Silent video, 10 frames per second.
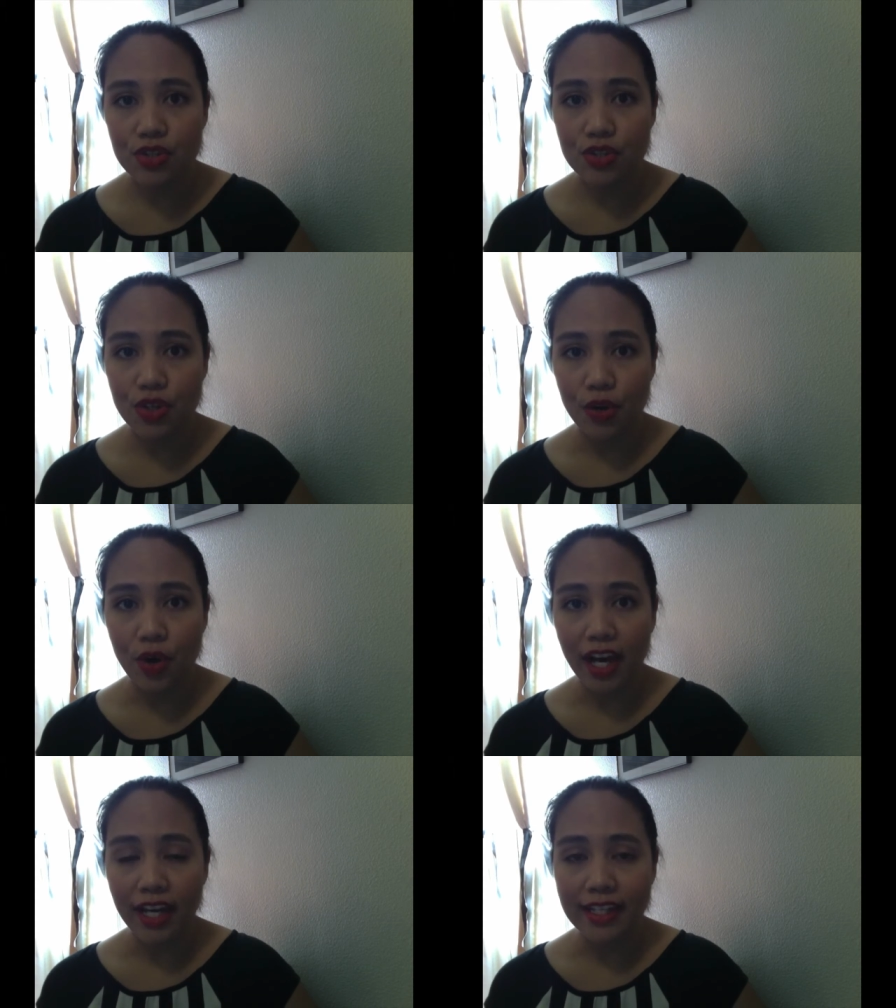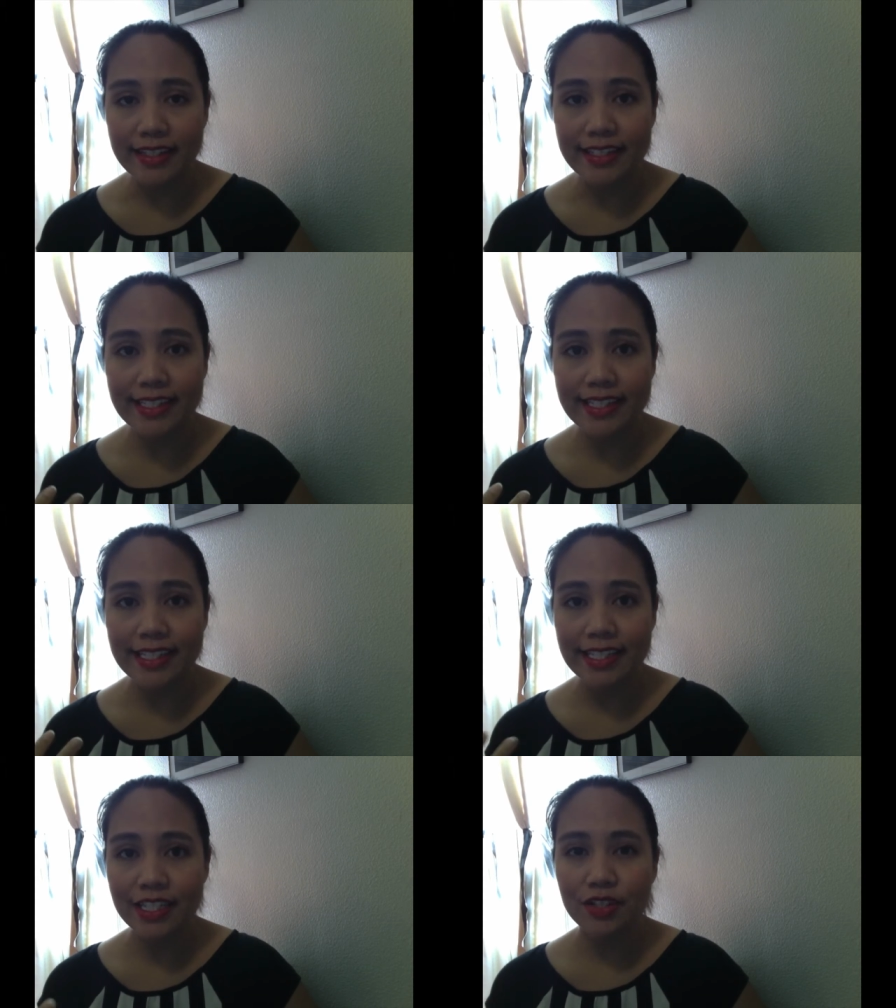So I
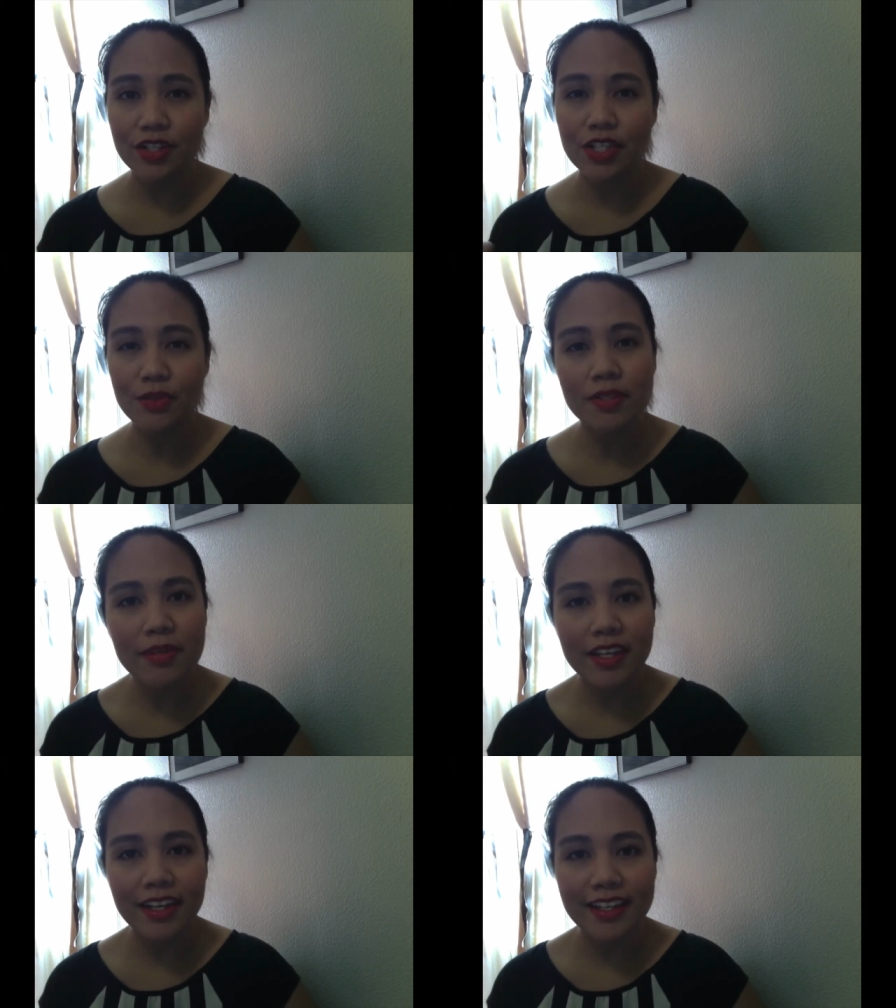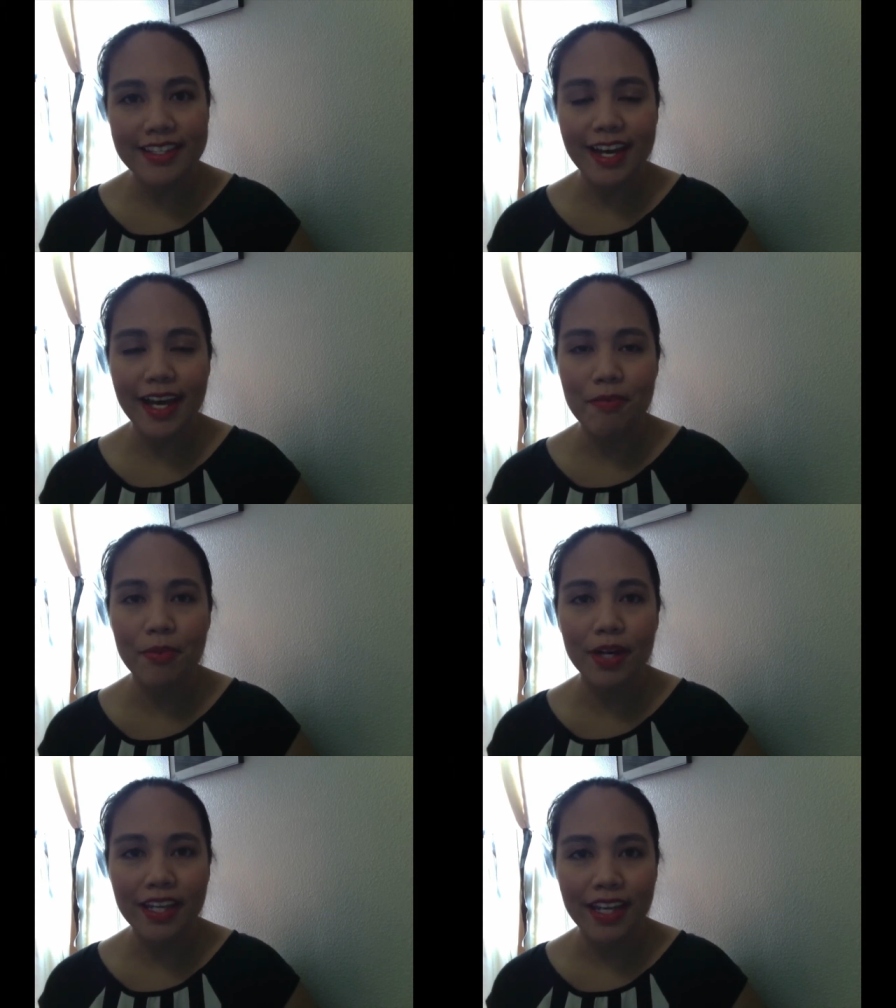didn't use it because I
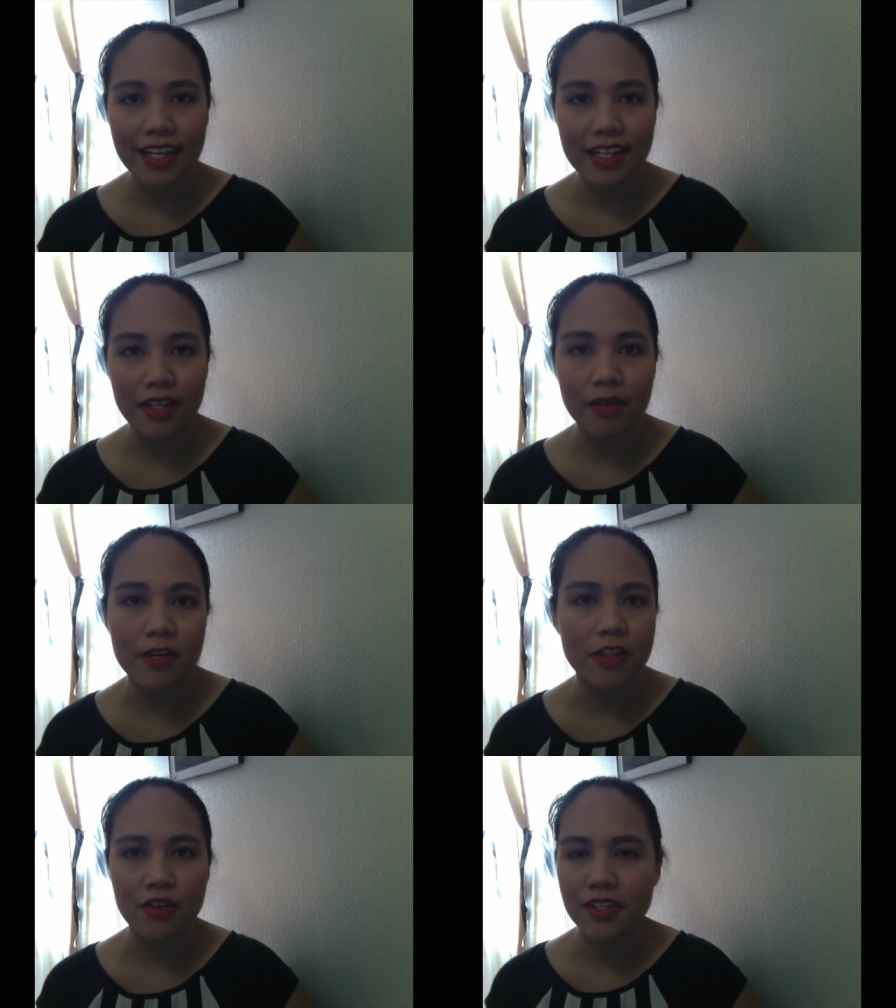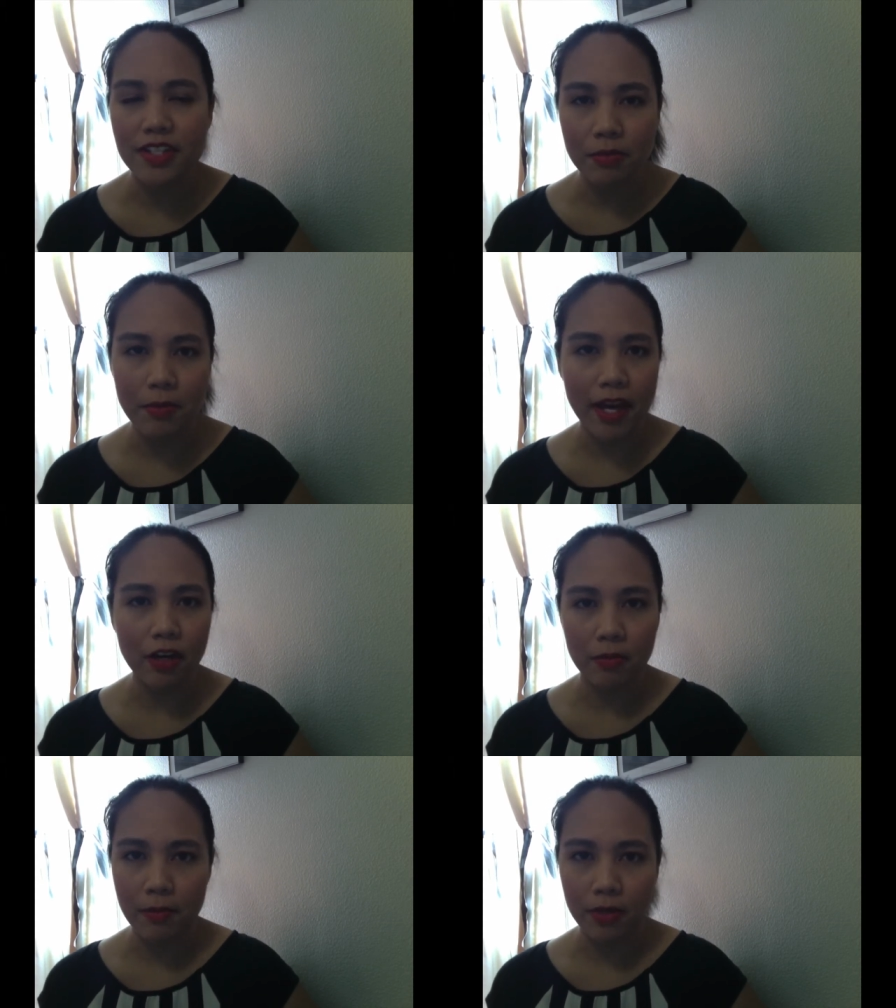put it in either the diaper bag
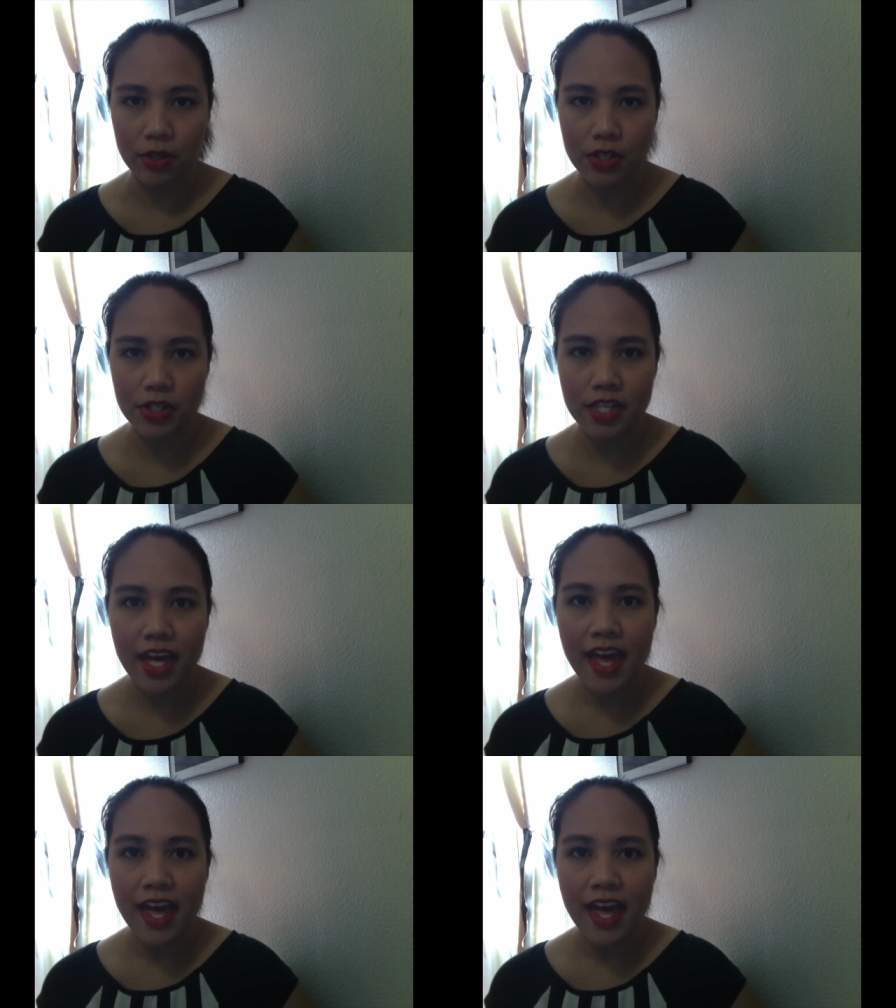or my purse,